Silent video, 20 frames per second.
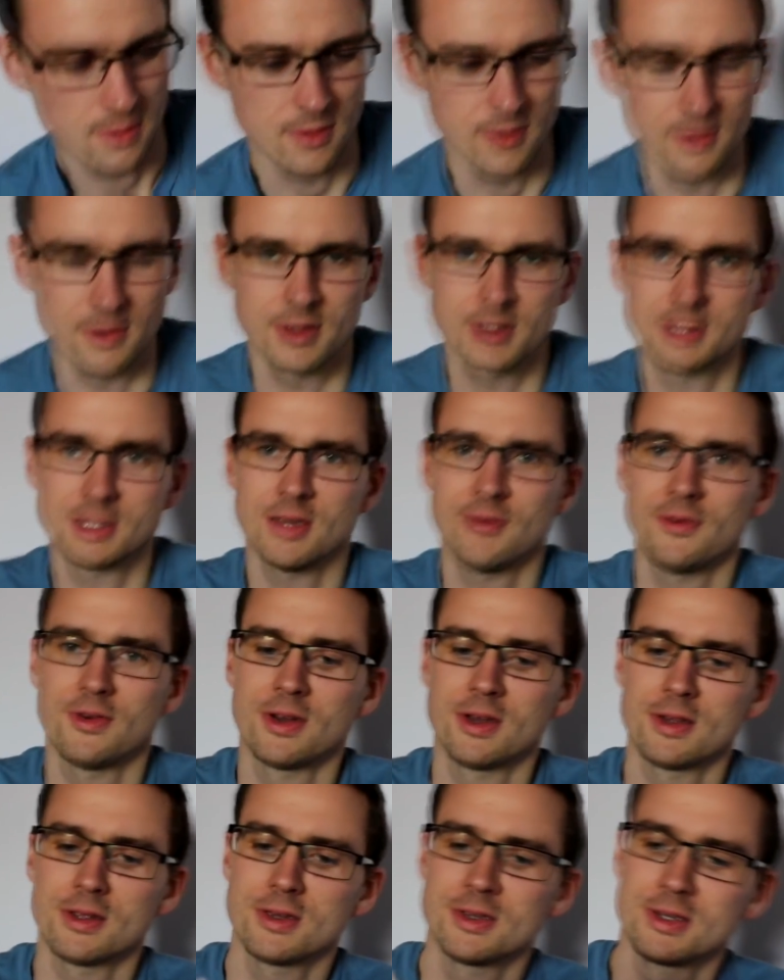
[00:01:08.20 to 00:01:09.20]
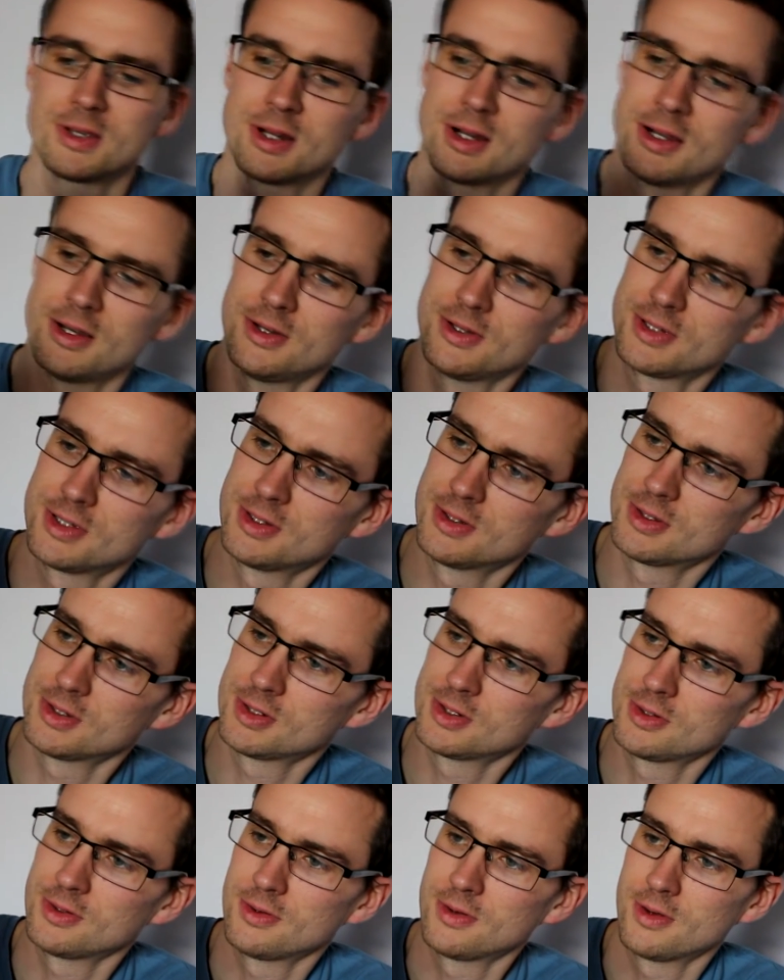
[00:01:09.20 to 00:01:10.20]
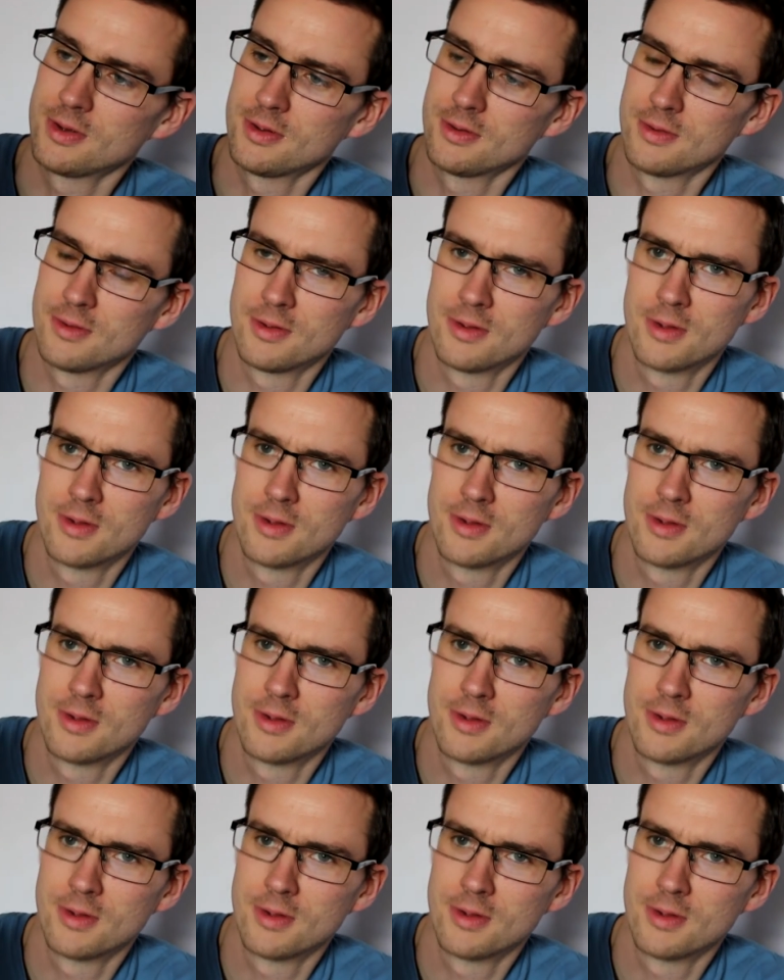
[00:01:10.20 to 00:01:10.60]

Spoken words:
All right, see if I can get this glass into shot now.